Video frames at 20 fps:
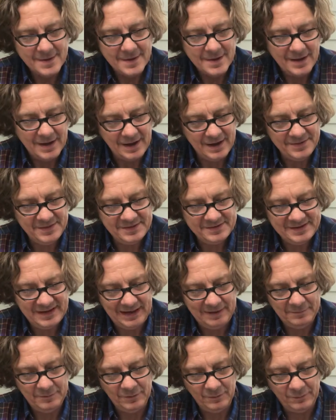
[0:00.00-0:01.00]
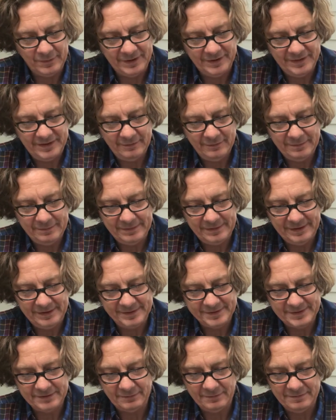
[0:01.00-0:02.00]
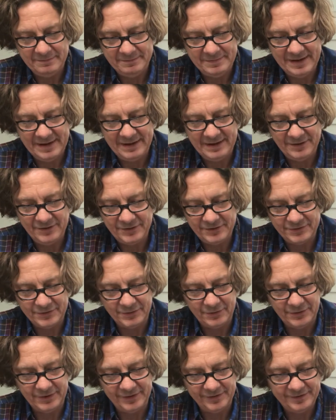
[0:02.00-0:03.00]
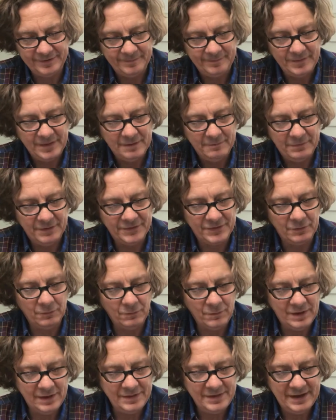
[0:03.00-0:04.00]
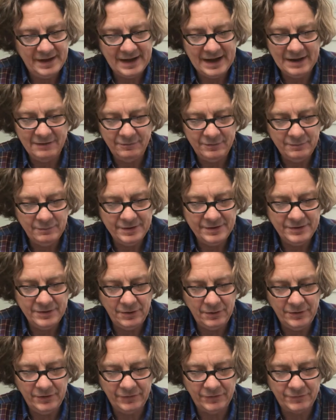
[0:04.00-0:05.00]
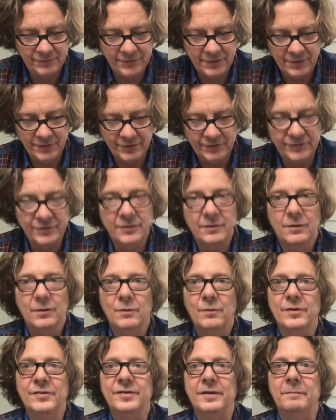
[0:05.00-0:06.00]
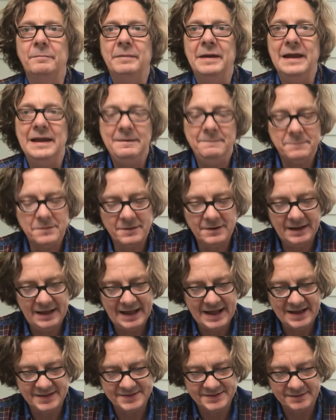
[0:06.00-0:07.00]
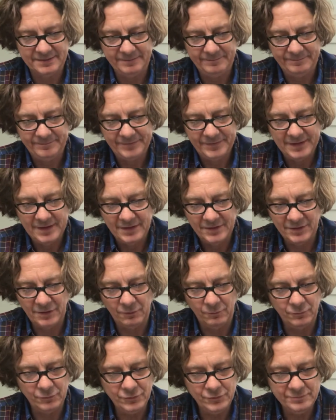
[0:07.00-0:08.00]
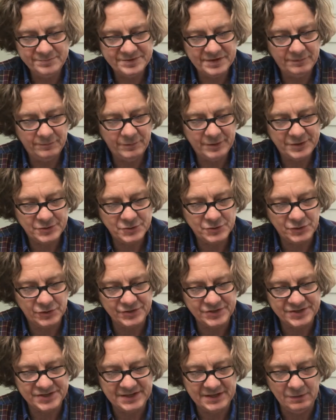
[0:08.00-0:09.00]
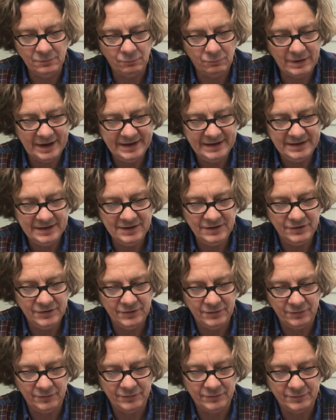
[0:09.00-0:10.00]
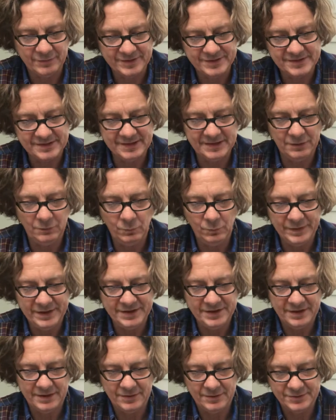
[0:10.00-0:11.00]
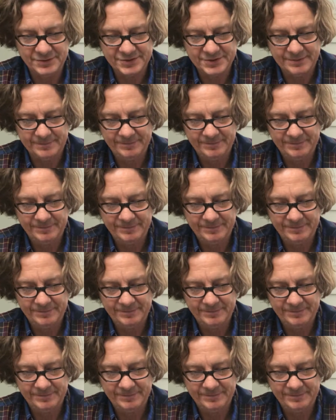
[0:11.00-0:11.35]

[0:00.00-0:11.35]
On the table where they were placed there were many other toys, but the one that everyone noticed first was a paper castle, the rooms of which you could see right into through its little windows.